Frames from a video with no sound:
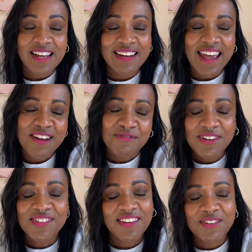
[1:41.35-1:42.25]
and every
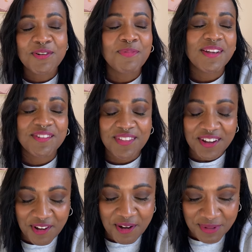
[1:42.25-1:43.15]
single piece of that
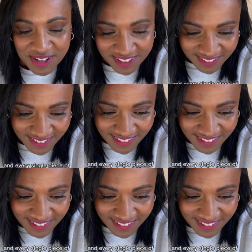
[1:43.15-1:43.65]
garment